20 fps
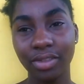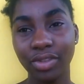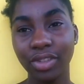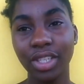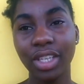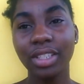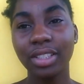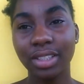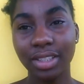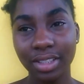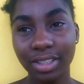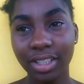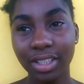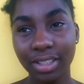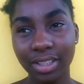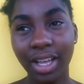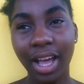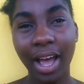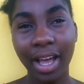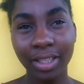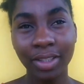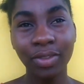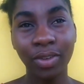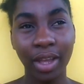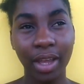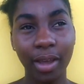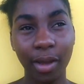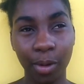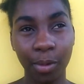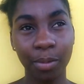Just ask
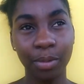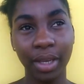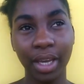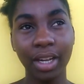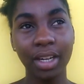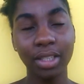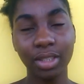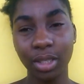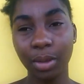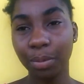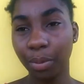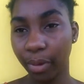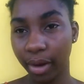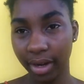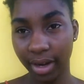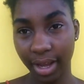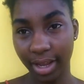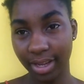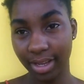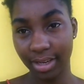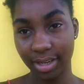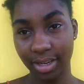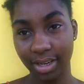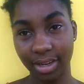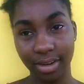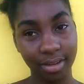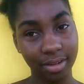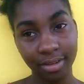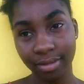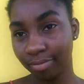for help. Get the support that you
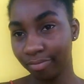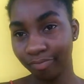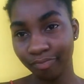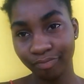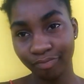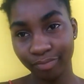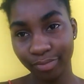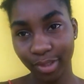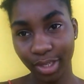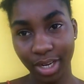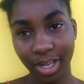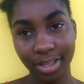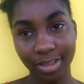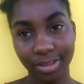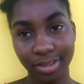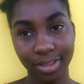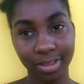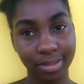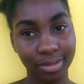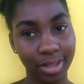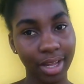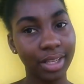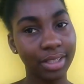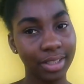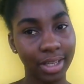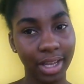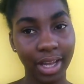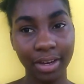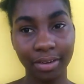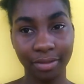need. So that's it. That's
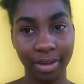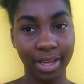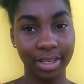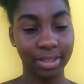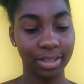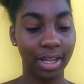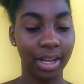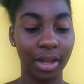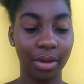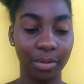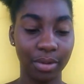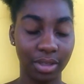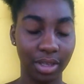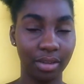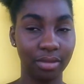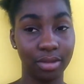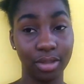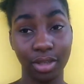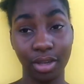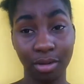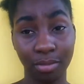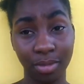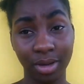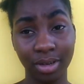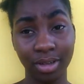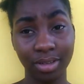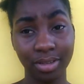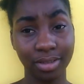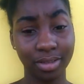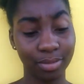the advice that I would give to young
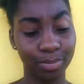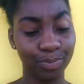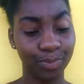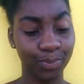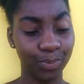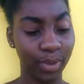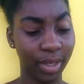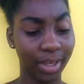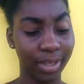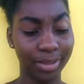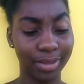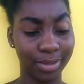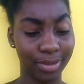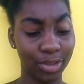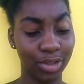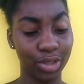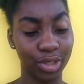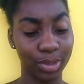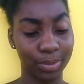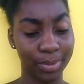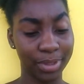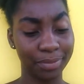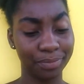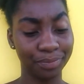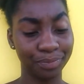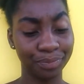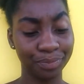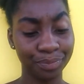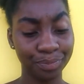mothers, because trust me,